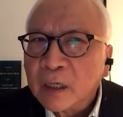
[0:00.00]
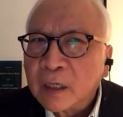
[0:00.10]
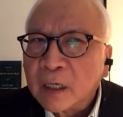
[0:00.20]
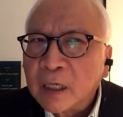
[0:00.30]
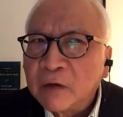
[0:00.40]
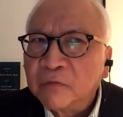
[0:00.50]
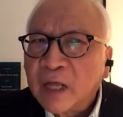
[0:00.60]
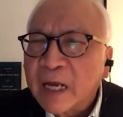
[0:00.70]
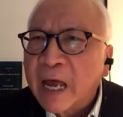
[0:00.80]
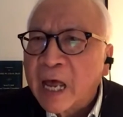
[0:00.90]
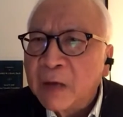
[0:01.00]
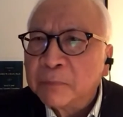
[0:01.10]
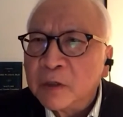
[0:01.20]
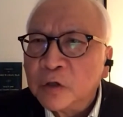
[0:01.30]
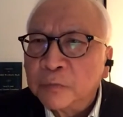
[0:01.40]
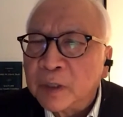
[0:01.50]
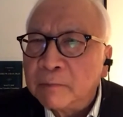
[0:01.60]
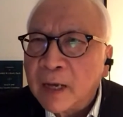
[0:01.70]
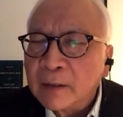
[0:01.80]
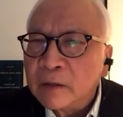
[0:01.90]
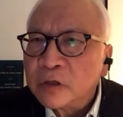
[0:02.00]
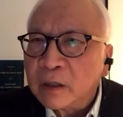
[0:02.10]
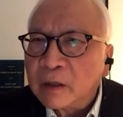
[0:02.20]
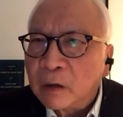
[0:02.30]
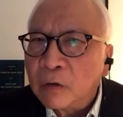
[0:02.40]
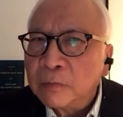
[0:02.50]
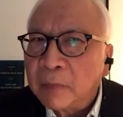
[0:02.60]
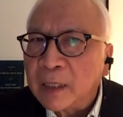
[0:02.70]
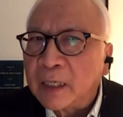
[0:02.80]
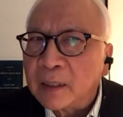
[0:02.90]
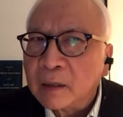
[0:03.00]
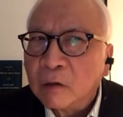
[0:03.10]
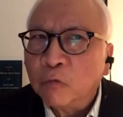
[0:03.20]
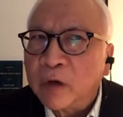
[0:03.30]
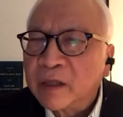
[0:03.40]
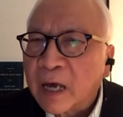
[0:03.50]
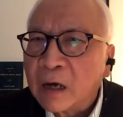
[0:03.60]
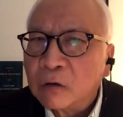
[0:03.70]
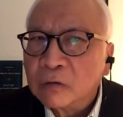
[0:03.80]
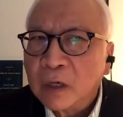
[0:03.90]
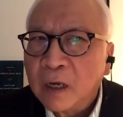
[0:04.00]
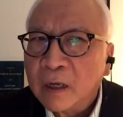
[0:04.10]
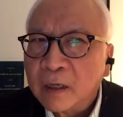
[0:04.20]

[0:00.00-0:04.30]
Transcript: if they happen to be managing their own money without